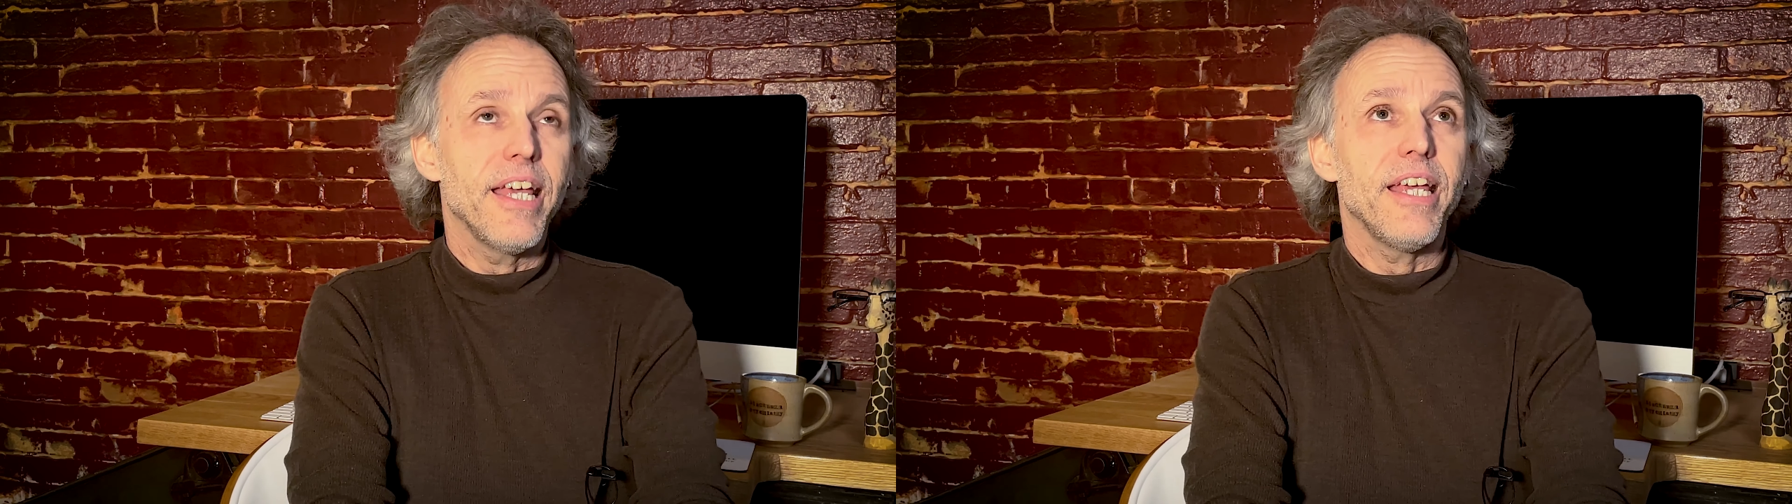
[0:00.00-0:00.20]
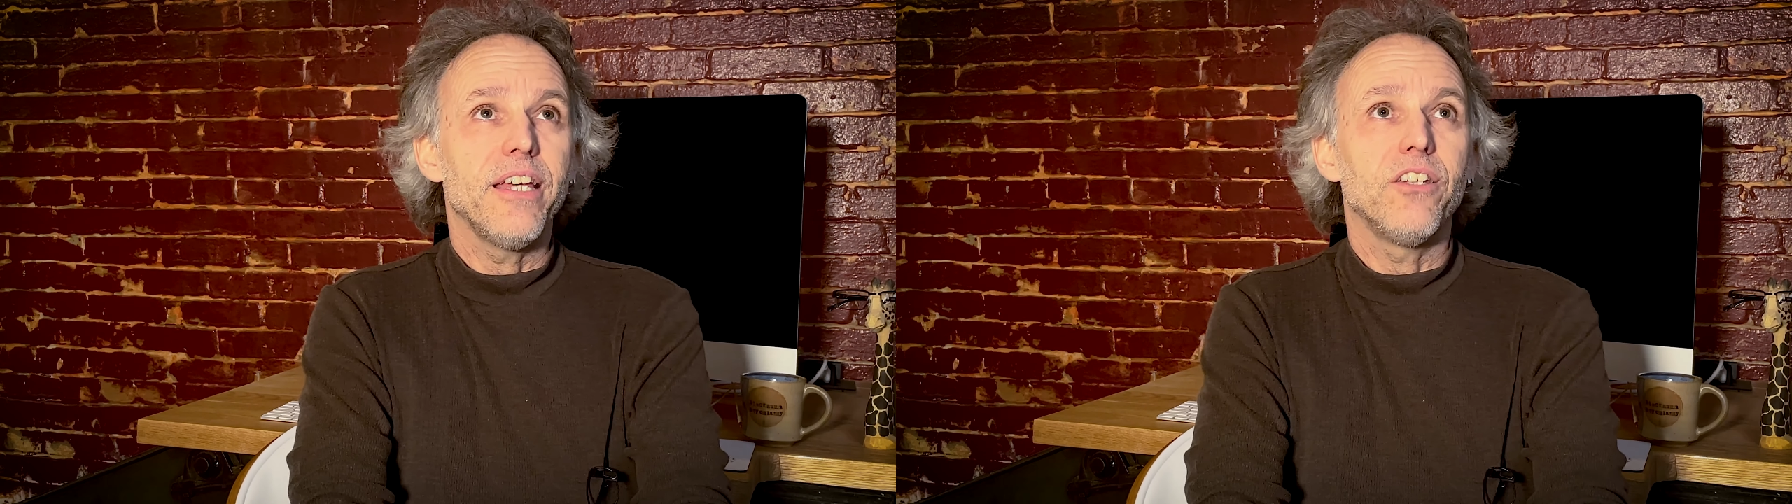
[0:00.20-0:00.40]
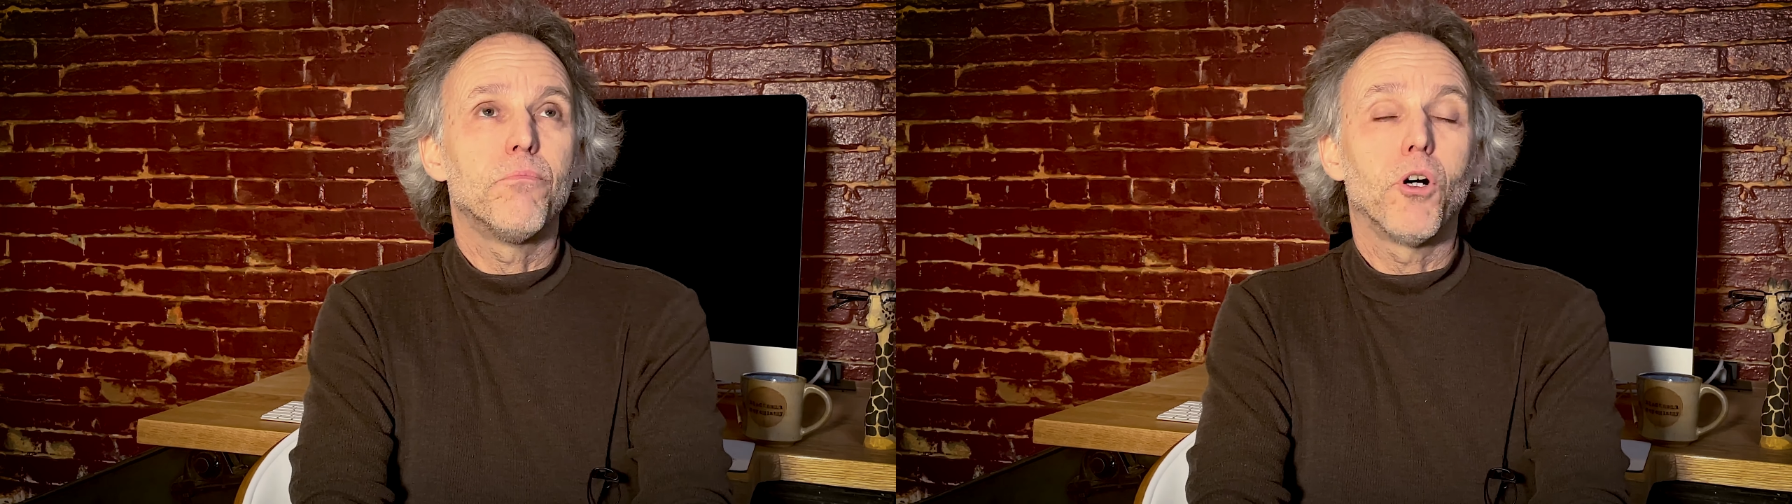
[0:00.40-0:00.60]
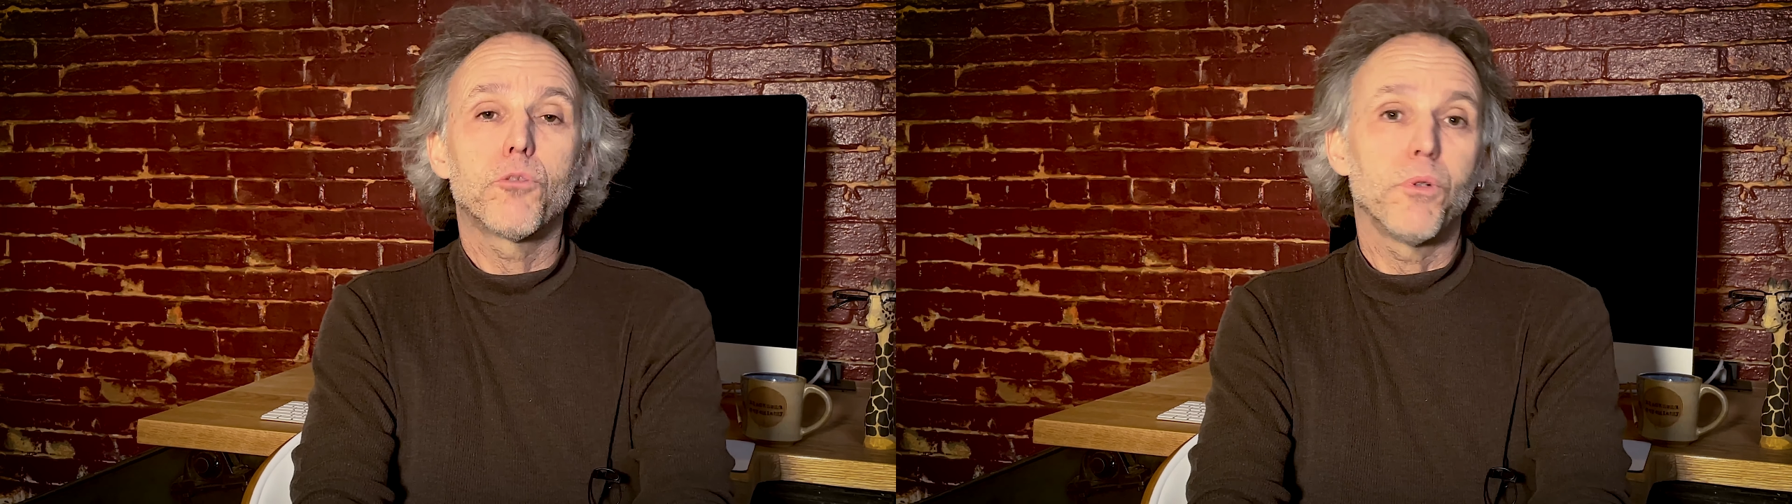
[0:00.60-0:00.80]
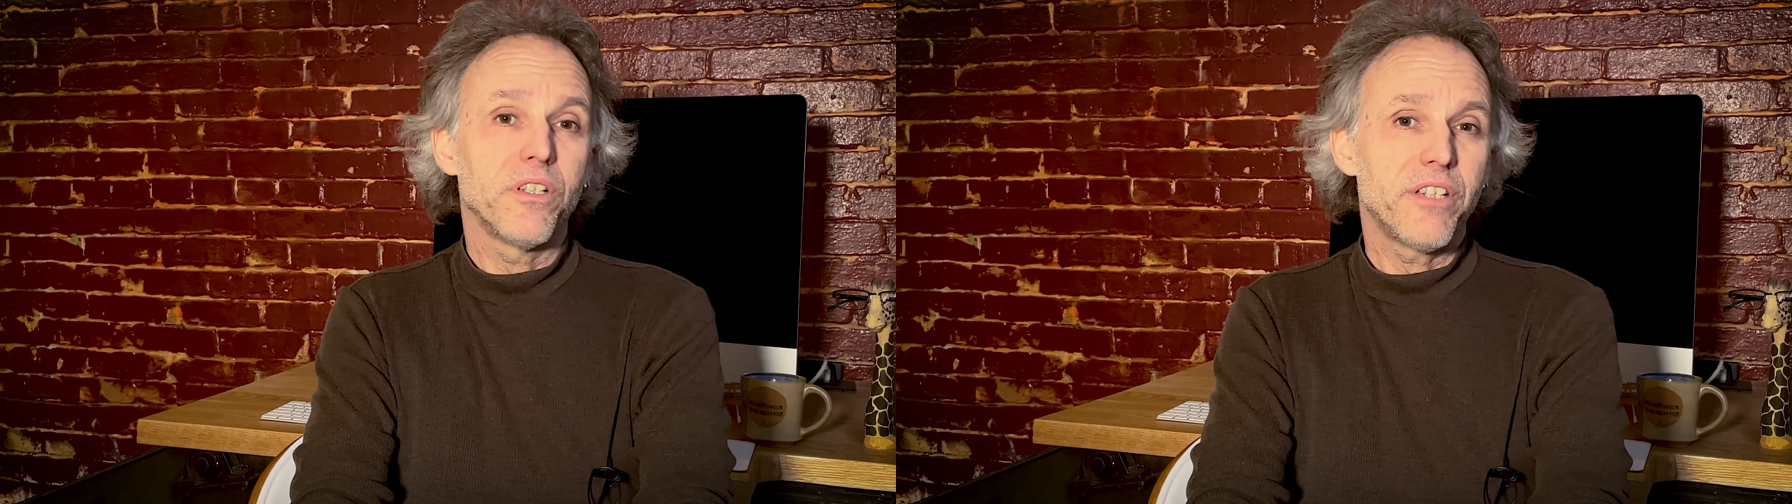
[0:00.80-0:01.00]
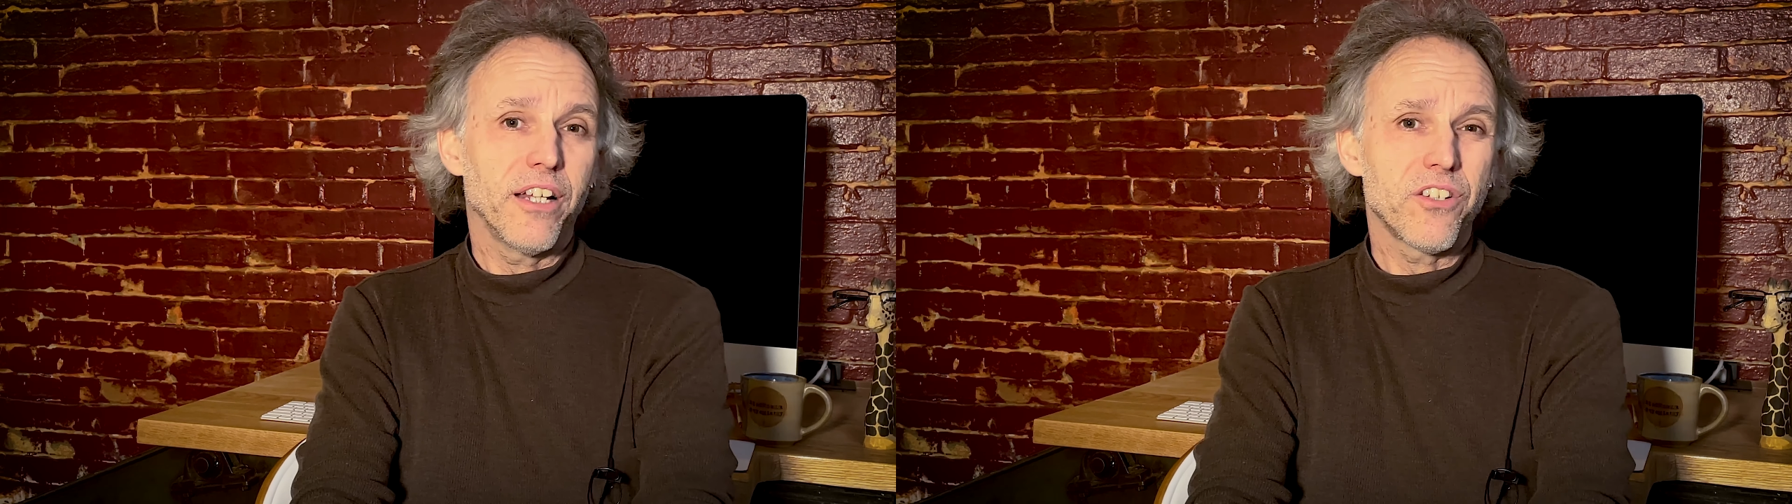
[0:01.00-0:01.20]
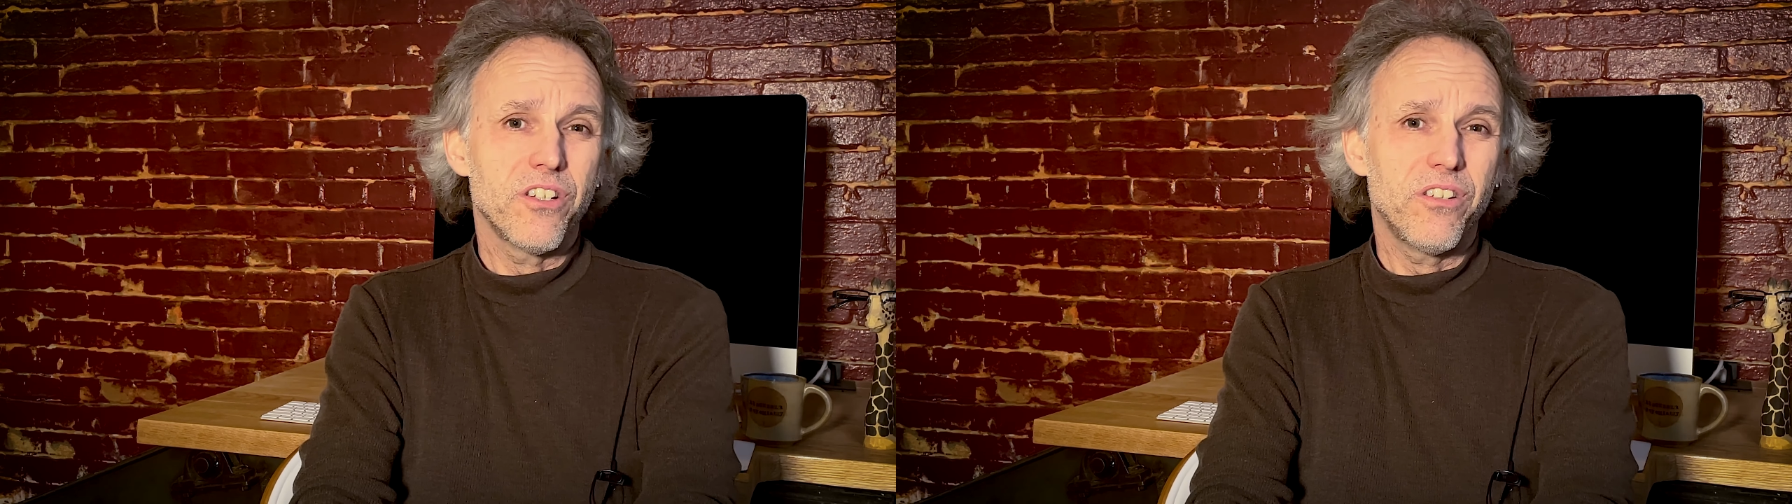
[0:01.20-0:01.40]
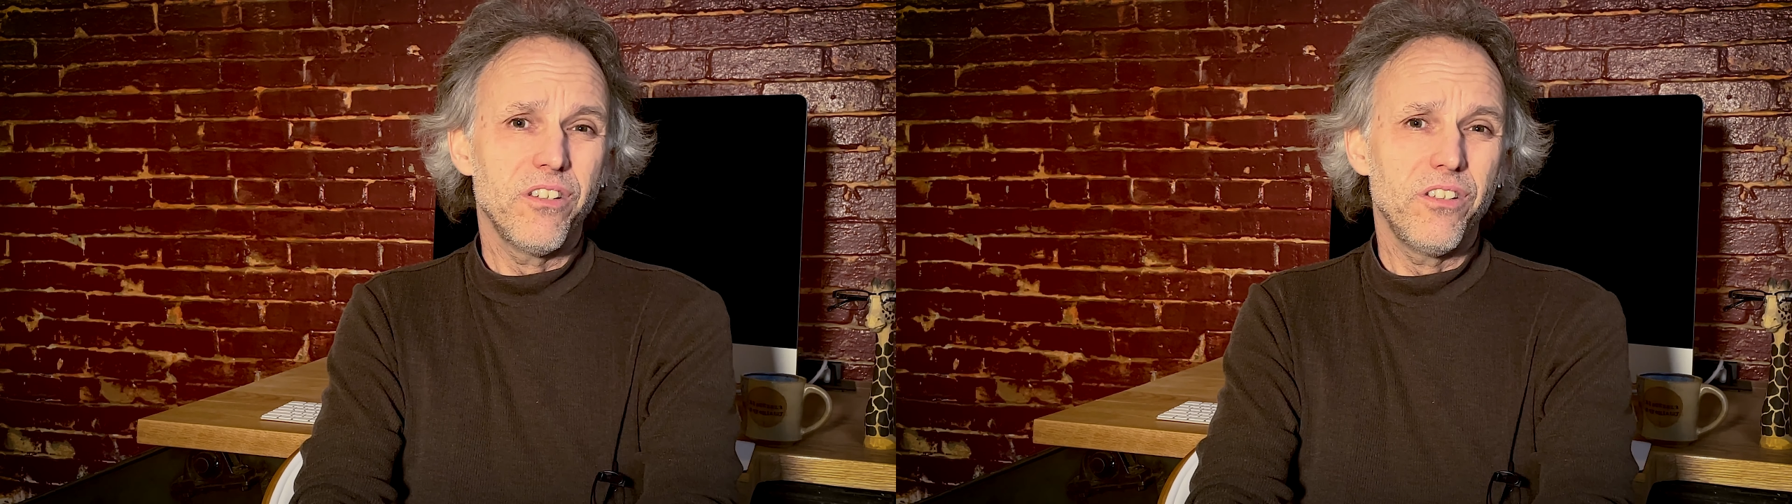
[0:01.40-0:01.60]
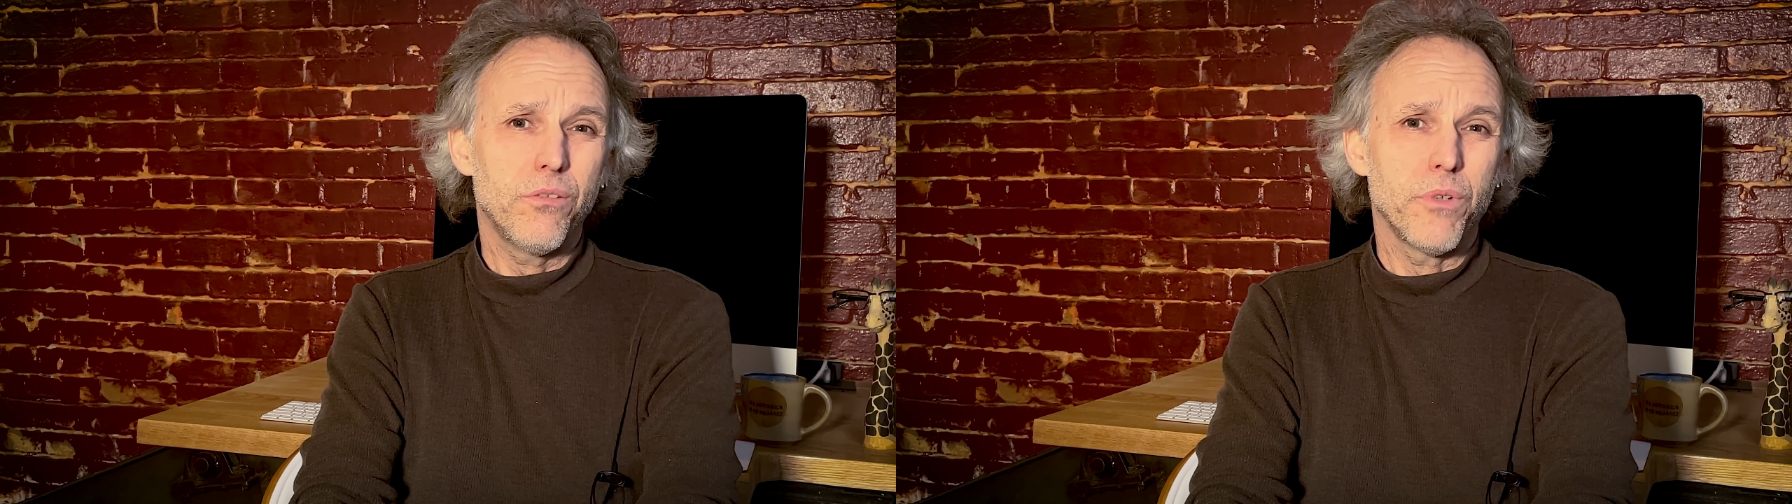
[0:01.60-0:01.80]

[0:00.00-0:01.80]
is multiple intelligences,